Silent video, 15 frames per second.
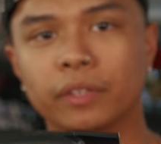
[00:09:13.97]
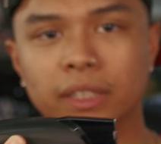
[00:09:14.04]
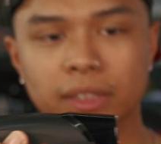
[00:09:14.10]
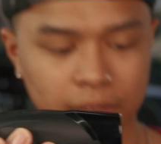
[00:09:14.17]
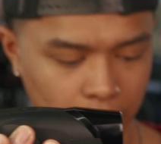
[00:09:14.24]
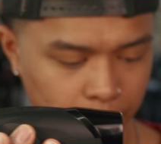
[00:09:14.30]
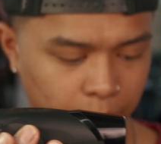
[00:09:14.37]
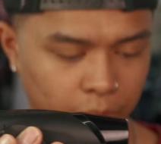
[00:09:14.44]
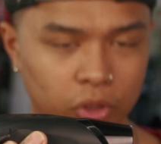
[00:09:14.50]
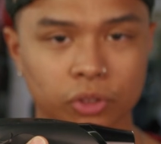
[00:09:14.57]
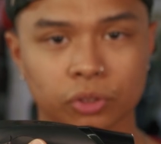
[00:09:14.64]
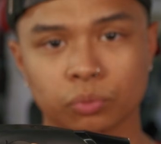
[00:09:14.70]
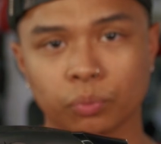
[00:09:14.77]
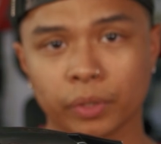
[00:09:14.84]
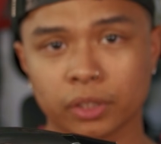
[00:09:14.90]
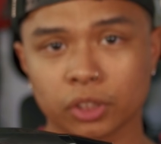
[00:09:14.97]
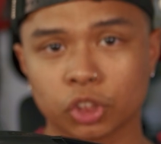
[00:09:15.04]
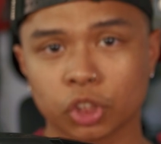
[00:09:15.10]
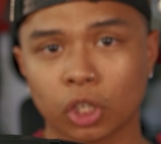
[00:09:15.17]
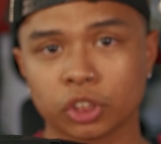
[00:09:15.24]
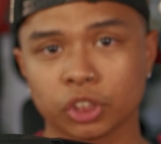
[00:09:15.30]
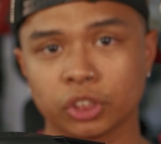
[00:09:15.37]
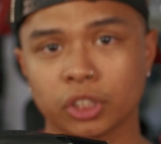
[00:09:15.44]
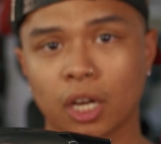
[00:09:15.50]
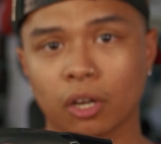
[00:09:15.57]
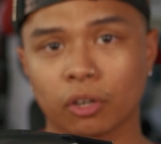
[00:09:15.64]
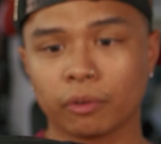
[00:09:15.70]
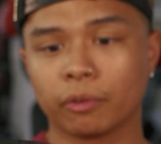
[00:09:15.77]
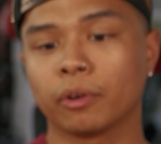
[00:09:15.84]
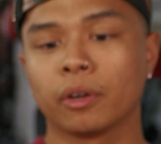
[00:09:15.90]
these clippers with the charging dock,
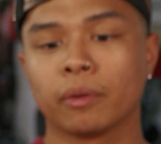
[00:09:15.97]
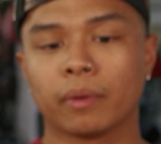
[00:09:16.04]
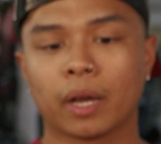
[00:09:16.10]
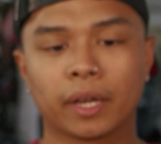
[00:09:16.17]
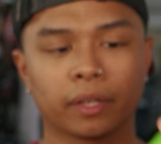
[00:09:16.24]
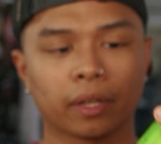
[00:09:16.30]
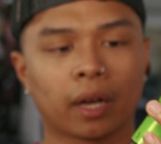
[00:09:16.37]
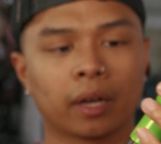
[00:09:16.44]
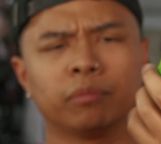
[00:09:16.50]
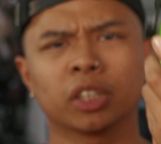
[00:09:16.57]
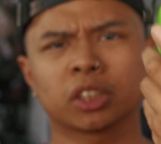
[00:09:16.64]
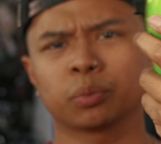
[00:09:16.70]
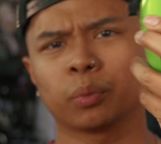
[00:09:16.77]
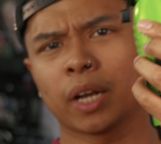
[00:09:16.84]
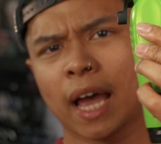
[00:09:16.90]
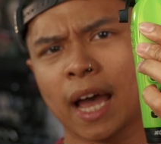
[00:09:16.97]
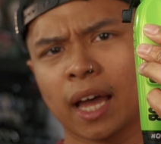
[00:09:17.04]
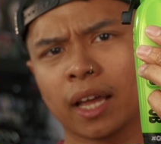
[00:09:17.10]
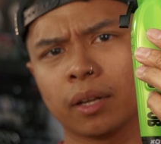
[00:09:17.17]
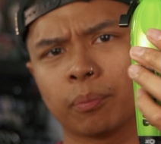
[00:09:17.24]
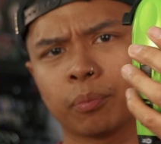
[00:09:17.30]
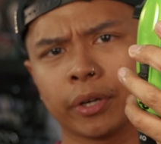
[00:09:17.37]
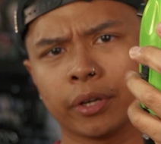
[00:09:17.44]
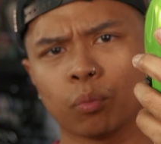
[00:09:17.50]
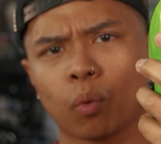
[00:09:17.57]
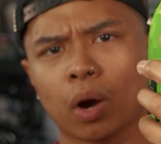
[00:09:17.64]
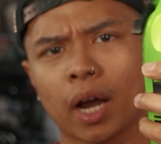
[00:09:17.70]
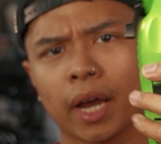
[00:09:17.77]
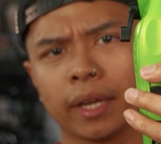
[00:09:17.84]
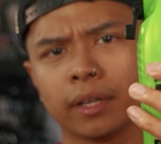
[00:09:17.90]
or this one had a pretty
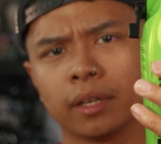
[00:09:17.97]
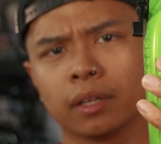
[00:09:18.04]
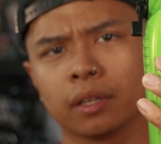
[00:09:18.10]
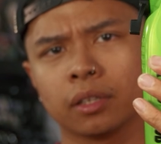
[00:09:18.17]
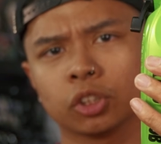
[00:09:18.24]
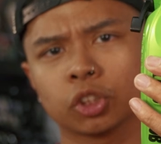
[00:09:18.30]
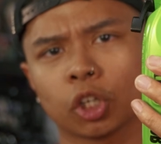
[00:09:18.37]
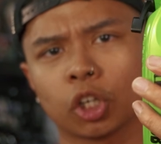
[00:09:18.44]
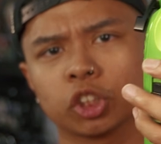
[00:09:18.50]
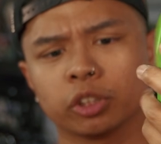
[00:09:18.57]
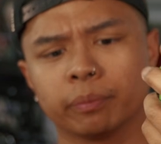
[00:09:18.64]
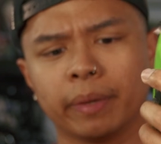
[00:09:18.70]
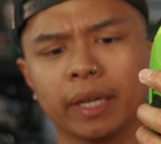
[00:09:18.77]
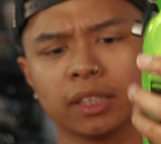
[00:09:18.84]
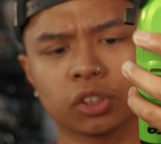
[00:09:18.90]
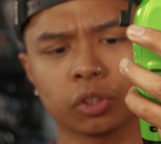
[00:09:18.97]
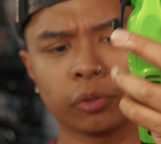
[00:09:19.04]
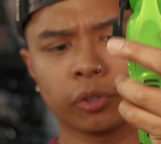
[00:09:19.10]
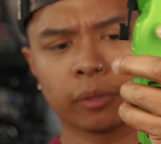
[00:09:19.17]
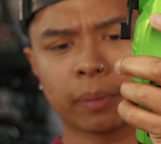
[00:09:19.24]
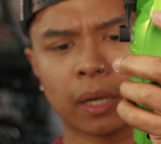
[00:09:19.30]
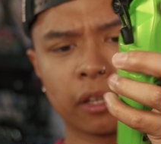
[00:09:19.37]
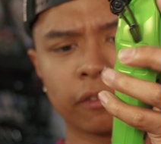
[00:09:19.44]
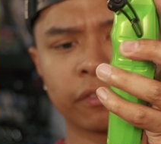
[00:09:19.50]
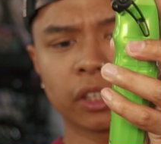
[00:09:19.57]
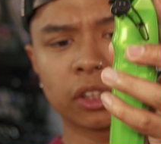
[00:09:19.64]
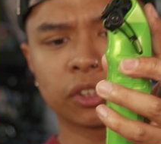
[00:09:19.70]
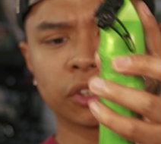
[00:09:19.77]
wide charging base, so you can probably fit